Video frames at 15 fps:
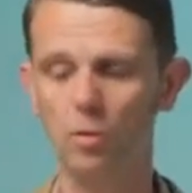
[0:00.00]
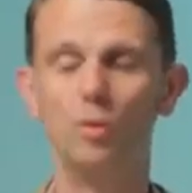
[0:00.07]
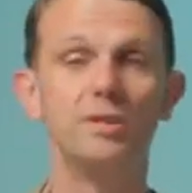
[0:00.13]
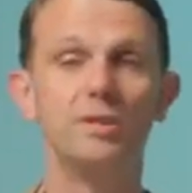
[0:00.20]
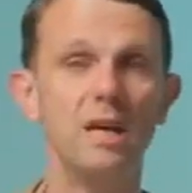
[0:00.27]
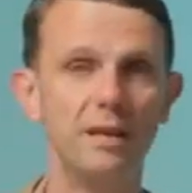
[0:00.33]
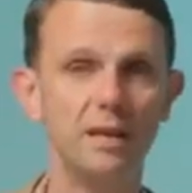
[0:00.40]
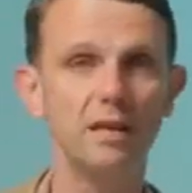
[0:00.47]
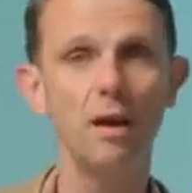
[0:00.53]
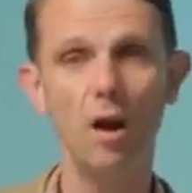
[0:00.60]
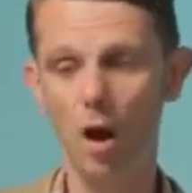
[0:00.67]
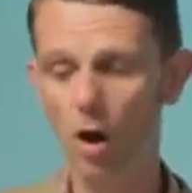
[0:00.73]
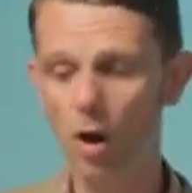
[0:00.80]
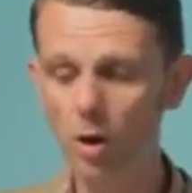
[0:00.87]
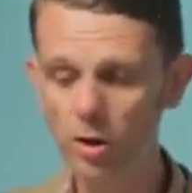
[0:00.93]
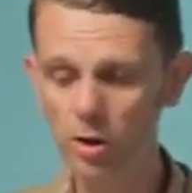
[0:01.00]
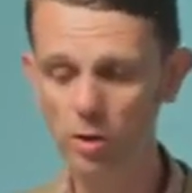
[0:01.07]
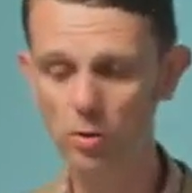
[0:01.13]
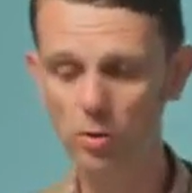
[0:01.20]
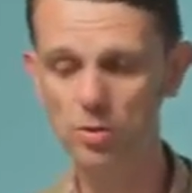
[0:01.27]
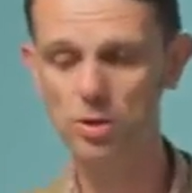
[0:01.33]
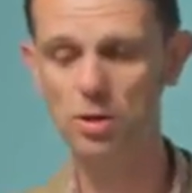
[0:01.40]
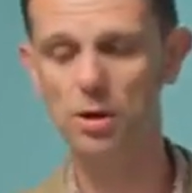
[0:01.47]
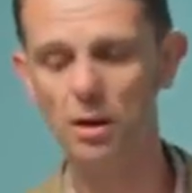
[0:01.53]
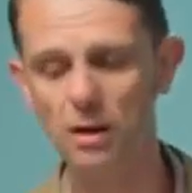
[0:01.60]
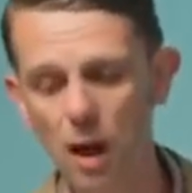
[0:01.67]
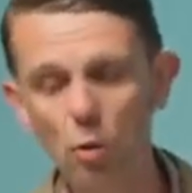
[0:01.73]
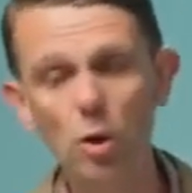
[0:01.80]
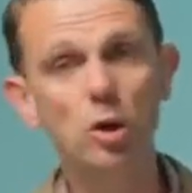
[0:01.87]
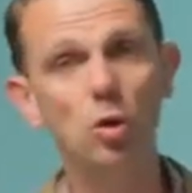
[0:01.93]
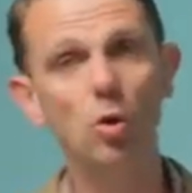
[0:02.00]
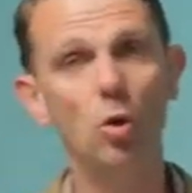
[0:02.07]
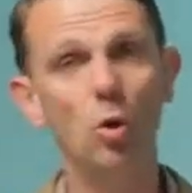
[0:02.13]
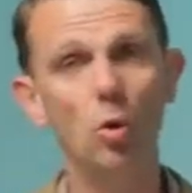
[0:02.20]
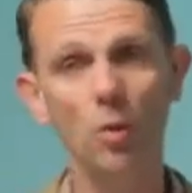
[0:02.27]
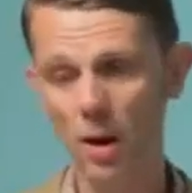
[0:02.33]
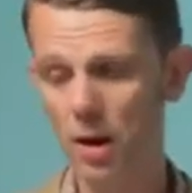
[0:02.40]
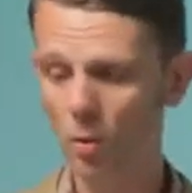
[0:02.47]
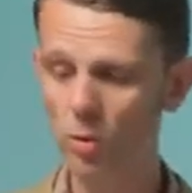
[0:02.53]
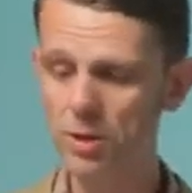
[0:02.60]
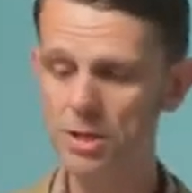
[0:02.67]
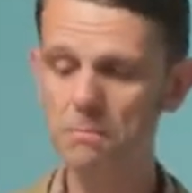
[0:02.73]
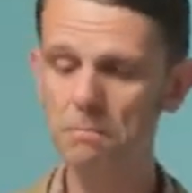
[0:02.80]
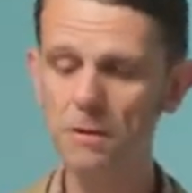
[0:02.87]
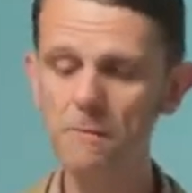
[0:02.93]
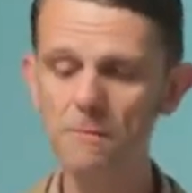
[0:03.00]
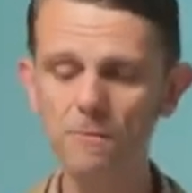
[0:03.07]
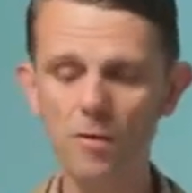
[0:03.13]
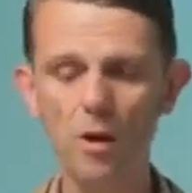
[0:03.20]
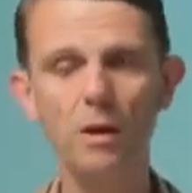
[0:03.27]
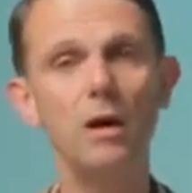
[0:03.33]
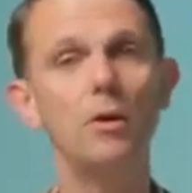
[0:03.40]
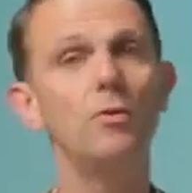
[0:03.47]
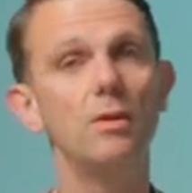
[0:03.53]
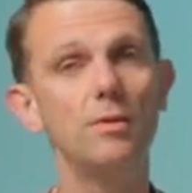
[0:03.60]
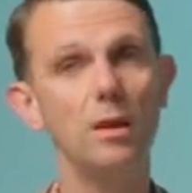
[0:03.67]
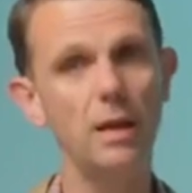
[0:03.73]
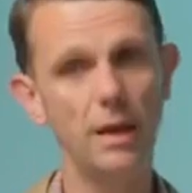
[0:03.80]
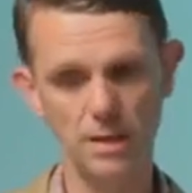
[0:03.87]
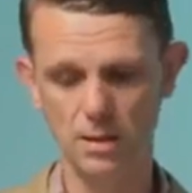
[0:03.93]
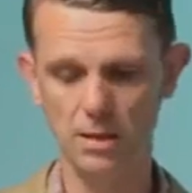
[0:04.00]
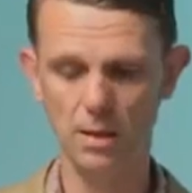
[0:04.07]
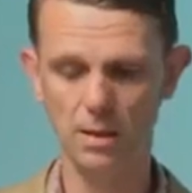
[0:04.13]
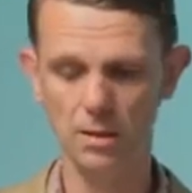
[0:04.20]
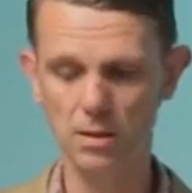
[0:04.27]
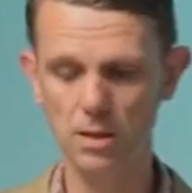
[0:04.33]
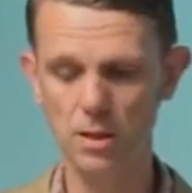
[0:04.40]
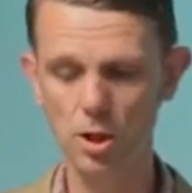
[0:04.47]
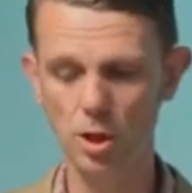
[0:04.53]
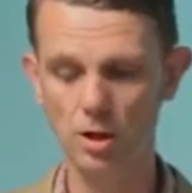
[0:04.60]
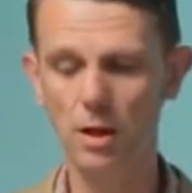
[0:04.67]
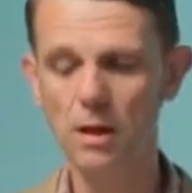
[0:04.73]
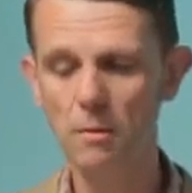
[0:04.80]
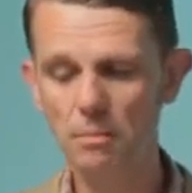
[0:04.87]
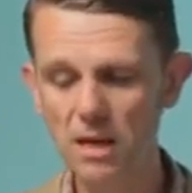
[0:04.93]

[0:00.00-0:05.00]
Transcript: Lord Denning argues that the lower court would simply follow the later decision,